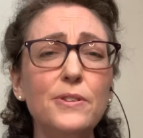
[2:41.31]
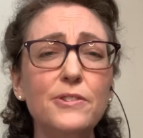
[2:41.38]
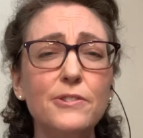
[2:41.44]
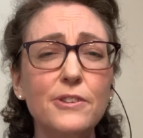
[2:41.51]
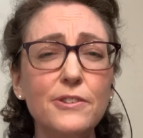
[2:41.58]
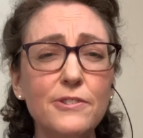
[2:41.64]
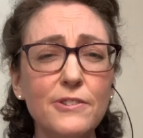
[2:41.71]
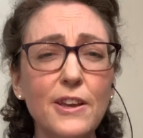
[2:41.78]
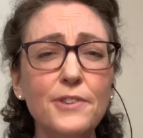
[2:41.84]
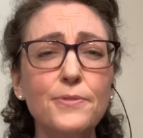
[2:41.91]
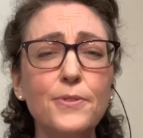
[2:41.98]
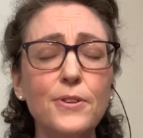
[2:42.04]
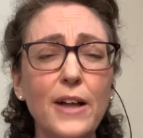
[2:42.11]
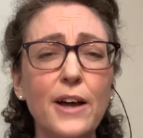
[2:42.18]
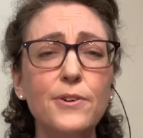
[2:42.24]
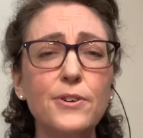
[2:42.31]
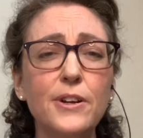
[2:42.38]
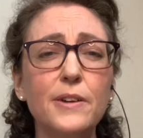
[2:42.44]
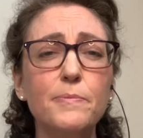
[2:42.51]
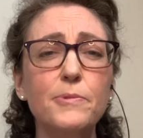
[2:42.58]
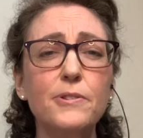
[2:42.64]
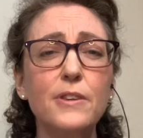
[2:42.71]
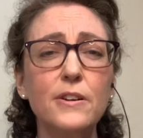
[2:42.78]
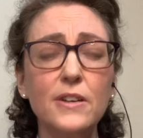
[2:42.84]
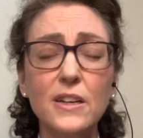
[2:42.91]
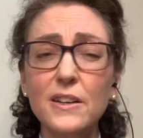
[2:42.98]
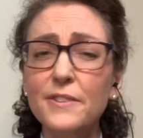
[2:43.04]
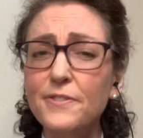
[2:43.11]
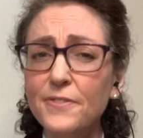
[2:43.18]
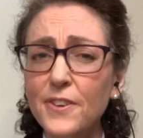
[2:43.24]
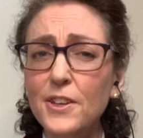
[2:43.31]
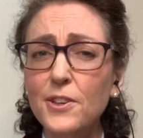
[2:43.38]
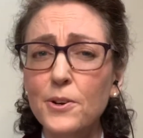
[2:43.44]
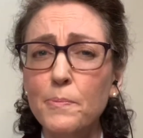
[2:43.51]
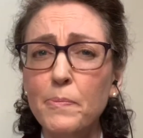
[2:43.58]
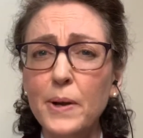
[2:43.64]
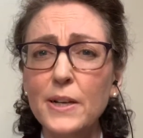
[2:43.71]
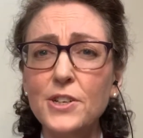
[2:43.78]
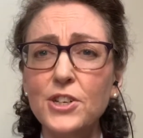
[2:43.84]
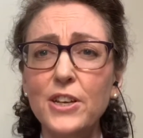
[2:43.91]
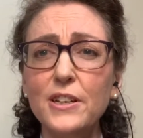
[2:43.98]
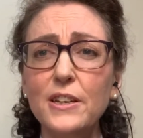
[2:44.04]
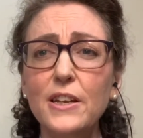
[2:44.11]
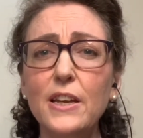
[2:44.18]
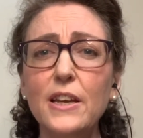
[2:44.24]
successful outcomes that are going to fit your budget.